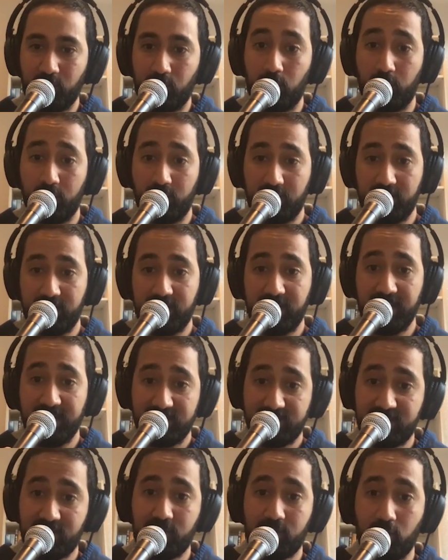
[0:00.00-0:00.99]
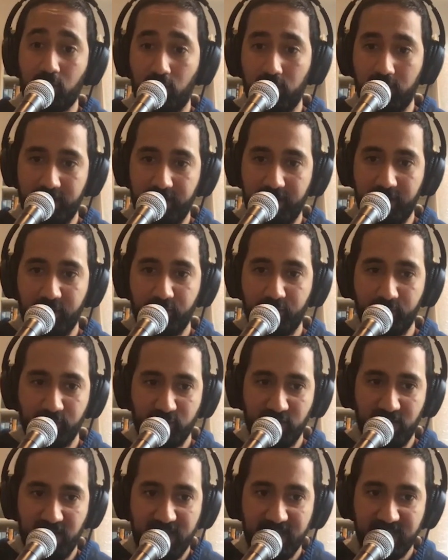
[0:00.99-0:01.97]
what gets called Indo
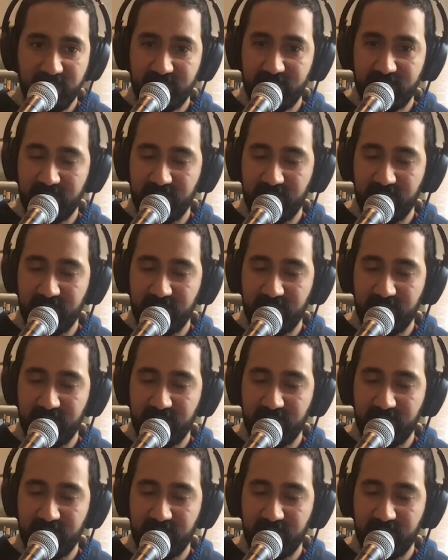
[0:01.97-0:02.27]
jazz